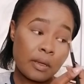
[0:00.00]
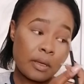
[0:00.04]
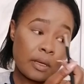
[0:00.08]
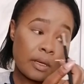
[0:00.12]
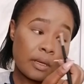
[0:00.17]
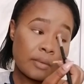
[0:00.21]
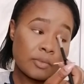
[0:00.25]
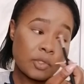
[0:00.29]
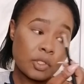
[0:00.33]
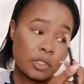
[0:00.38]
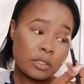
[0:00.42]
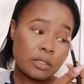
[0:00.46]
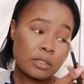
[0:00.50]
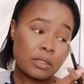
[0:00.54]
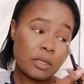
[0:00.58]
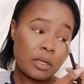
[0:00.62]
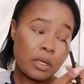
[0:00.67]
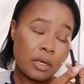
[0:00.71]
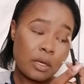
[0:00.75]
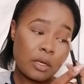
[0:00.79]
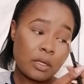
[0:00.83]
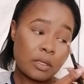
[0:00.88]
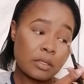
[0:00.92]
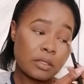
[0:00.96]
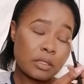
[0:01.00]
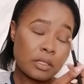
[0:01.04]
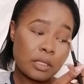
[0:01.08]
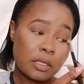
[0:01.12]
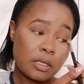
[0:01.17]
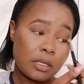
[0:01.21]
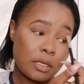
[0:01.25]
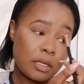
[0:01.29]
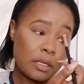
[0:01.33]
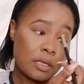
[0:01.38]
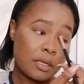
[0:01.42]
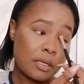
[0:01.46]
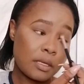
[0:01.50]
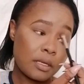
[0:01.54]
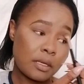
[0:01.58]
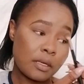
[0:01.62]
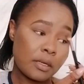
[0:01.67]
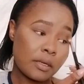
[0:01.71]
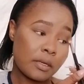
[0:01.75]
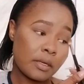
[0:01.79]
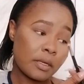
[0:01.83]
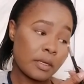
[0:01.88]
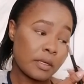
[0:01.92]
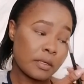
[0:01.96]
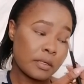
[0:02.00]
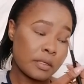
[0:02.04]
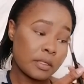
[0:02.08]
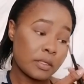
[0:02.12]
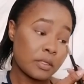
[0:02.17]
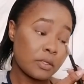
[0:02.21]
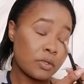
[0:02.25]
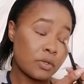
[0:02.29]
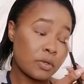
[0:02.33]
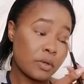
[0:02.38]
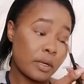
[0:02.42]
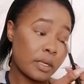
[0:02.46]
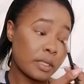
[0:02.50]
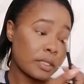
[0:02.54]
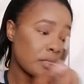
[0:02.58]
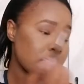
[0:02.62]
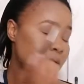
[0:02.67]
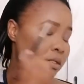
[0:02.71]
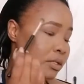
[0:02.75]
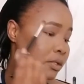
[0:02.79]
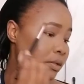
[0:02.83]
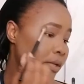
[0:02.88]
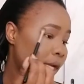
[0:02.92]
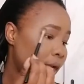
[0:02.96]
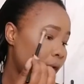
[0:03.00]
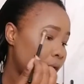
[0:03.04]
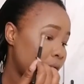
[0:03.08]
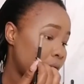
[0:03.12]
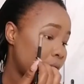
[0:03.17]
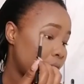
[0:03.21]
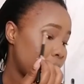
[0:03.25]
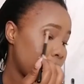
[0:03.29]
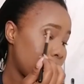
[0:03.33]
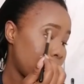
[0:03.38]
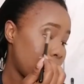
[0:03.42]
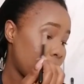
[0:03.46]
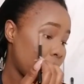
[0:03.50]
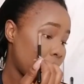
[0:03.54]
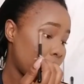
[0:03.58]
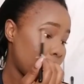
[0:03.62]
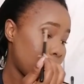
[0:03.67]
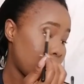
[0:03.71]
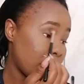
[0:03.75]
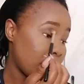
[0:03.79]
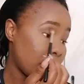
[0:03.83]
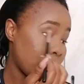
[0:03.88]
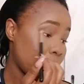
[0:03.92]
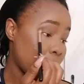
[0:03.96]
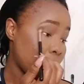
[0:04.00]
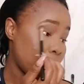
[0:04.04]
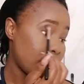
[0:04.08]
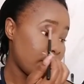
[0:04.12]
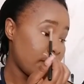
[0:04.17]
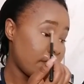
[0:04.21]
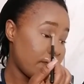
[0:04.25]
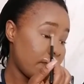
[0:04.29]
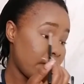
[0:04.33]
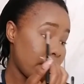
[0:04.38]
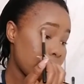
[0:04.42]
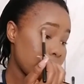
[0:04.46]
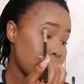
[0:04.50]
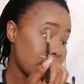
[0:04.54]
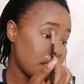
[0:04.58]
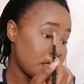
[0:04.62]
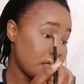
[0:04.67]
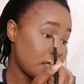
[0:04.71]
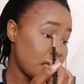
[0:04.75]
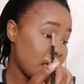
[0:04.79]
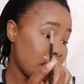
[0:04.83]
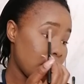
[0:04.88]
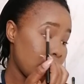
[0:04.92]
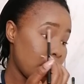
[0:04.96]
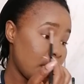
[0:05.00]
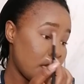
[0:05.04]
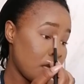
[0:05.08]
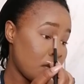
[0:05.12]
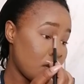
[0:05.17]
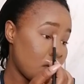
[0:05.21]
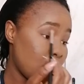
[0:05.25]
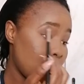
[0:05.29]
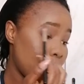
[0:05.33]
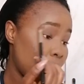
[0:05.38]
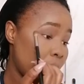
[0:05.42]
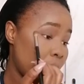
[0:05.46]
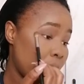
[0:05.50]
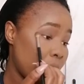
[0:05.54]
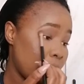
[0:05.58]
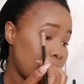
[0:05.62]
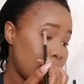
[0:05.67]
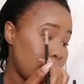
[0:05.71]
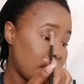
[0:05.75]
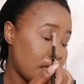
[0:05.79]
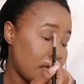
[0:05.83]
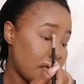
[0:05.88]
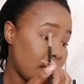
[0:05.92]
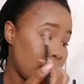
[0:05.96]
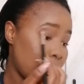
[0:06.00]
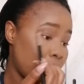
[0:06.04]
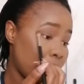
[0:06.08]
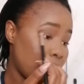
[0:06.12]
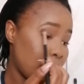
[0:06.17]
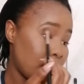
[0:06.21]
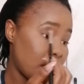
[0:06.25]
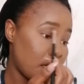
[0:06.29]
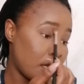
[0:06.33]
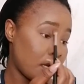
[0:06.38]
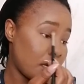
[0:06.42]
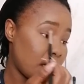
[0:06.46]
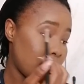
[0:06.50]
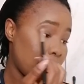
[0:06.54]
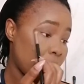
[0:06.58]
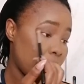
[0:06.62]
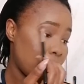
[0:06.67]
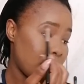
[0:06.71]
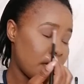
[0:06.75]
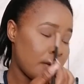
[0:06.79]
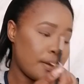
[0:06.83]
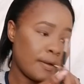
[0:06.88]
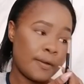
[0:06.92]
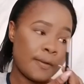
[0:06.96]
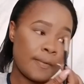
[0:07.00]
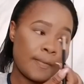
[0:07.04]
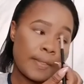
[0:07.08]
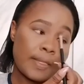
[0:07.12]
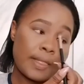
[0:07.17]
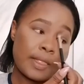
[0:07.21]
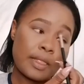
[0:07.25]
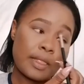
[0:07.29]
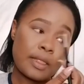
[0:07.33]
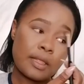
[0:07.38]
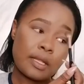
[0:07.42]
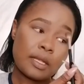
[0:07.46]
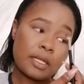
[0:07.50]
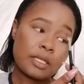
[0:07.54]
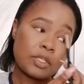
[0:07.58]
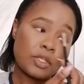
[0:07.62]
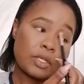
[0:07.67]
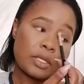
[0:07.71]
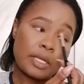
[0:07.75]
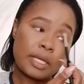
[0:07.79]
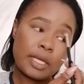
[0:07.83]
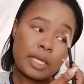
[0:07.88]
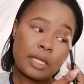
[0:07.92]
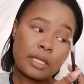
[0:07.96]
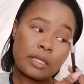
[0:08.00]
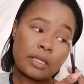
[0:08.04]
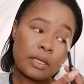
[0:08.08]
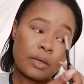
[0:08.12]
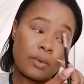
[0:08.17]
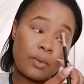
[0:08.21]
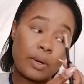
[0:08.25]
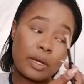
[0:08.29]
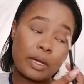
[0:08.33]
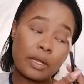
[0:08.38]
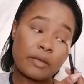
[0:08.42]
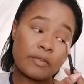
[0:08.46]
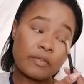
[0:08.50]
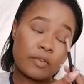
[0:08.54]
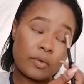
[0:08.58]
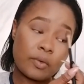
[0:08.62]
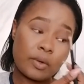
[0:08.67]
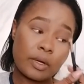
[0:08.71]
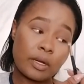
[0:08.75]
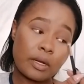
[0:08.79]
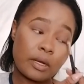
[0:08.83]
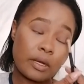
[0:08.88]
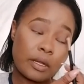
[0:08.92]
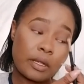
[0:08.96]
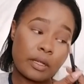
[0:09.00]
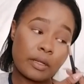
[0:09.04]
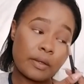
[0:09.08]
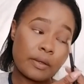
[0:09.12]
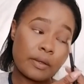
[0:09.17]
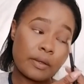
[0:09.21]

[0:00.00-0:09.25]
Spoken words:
I'm just not trying to do anything fancy or anything. Literally anything, whatever, right?